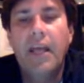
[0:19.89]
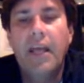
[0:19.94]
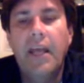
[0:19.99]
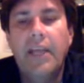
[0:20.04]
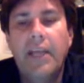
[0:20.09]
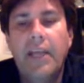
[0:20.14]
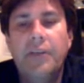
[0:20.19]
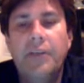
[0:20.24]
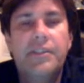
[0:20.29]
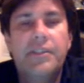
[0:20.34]

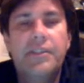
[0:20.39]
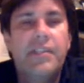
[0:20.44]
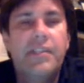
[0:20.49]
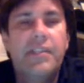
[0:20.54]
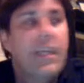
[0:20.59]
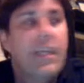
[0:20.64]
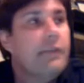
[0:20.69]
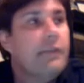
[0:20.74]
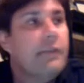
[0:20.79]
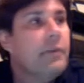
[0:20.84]
Hey, good to
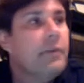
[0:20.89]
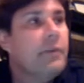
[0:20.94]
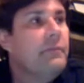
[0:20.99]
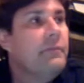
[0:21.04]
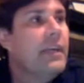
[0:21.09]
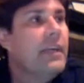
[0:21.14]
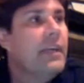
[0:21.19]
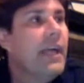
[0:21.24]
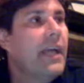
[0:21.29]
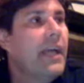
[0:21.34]
see you from
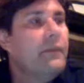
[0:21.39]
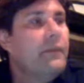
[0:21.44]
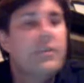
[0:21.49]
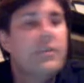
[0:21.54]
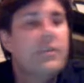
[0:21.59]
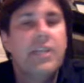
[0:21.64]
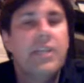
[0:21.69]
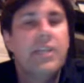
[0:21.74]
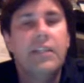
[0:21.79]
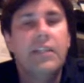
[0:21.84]
VA,
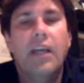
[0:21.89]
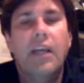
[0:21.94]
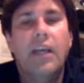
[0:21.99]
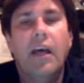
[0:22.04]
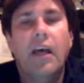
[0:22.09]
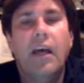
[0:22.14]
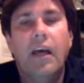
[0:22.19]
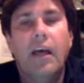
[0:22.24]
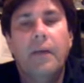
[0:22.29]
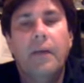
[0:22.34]

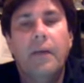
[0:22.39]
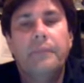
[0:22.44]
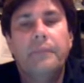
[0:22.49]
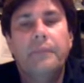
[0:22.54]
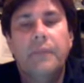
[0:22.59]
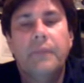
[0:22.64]
Virginia.